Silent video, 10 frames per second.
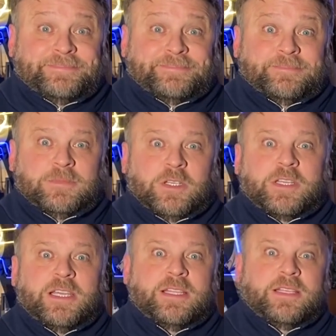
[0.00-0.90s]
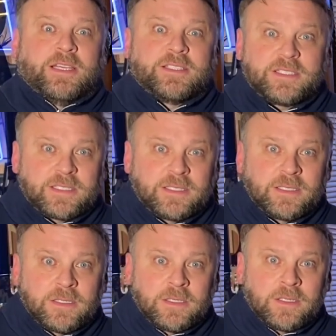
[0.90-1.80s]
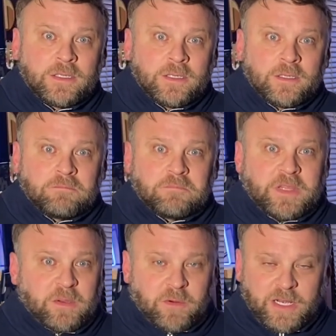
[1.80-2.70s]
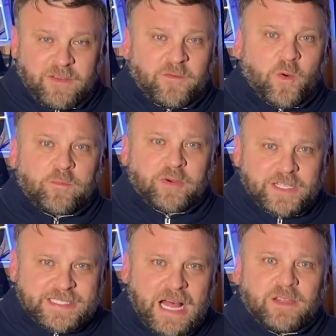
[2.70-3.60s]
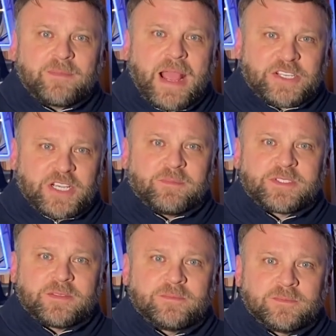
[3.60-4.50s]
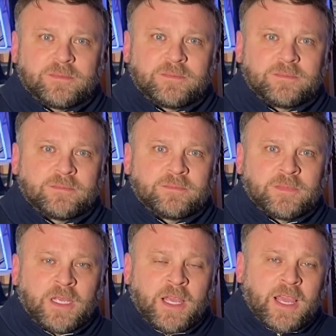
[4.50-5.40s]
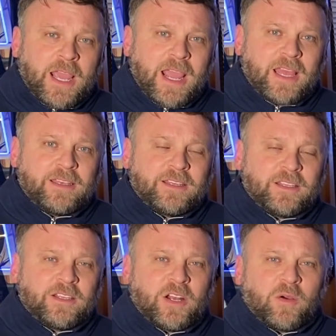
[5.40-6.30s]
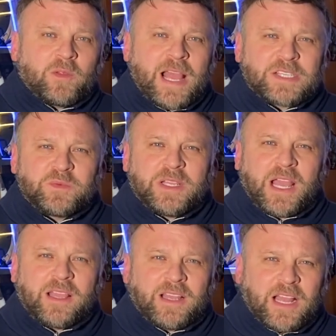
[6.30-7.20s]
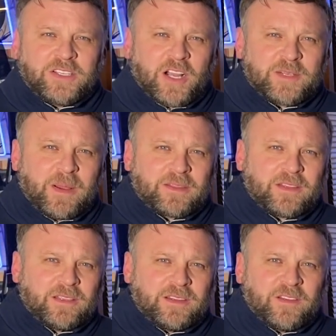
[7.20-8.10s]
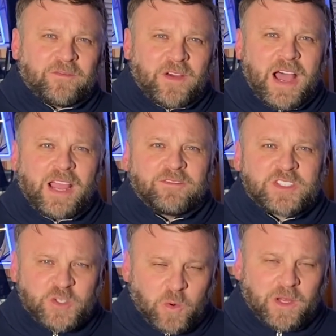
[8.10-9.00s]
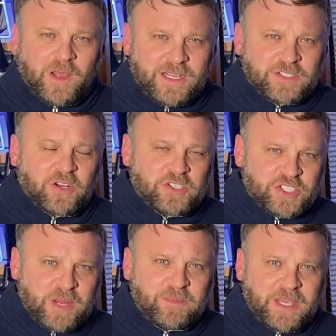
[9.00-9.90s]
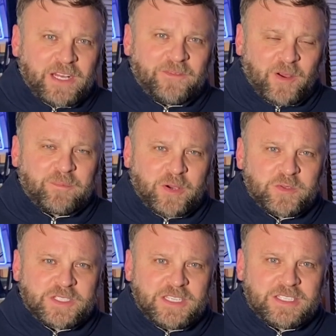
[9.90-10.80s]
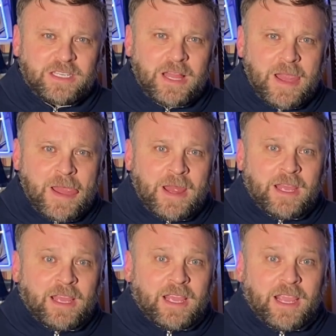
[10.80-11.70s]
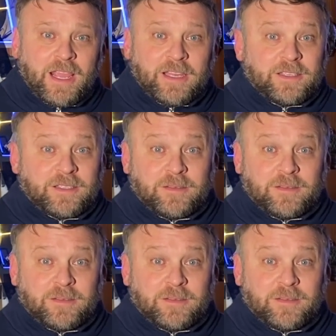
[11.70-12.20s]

Looking at this, think we're going to have 4 pretty solid matchups. And, you know, last week I talked about the 5 storylines that are going to shape the NFL postseason. And